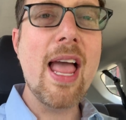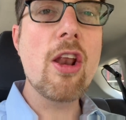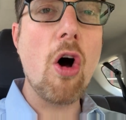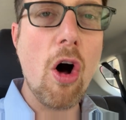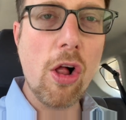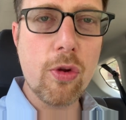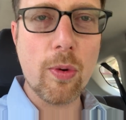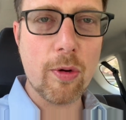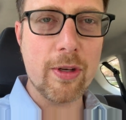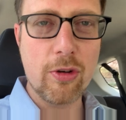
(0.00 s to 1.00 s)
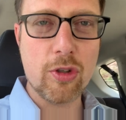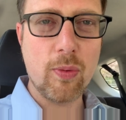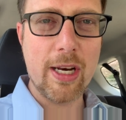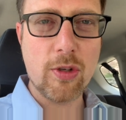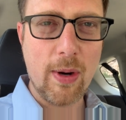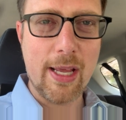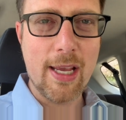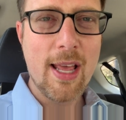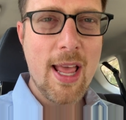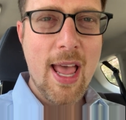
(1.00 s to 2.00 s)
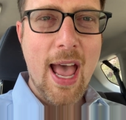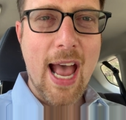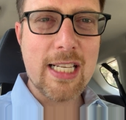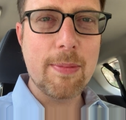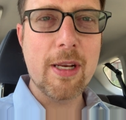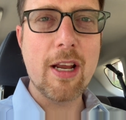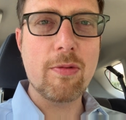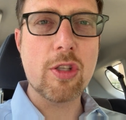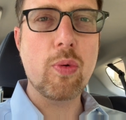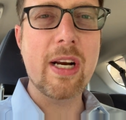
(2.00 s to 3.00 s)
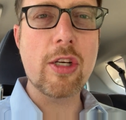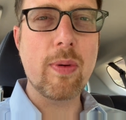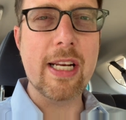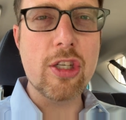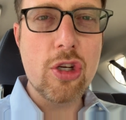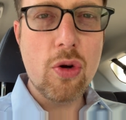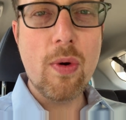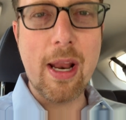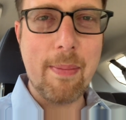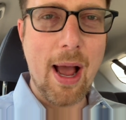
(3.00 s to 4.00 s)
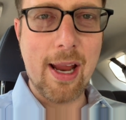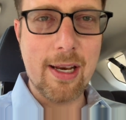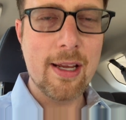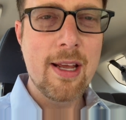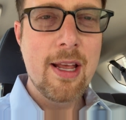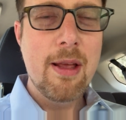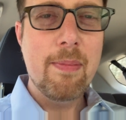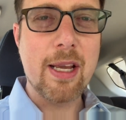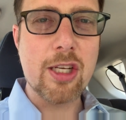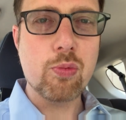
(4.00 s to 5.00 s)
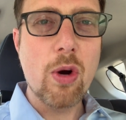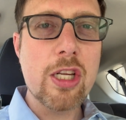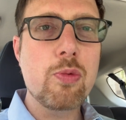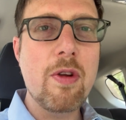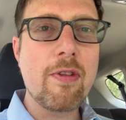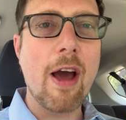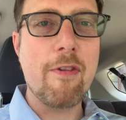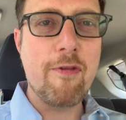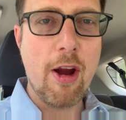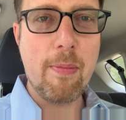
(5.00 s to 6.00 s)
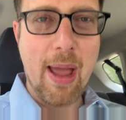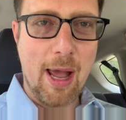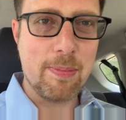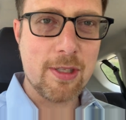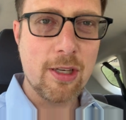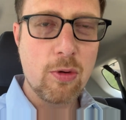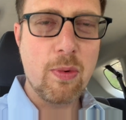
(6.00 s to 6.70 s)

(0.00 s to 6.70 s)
and all the work we do in 2020 has to be done with 2022 in mind because once we've got fair maps,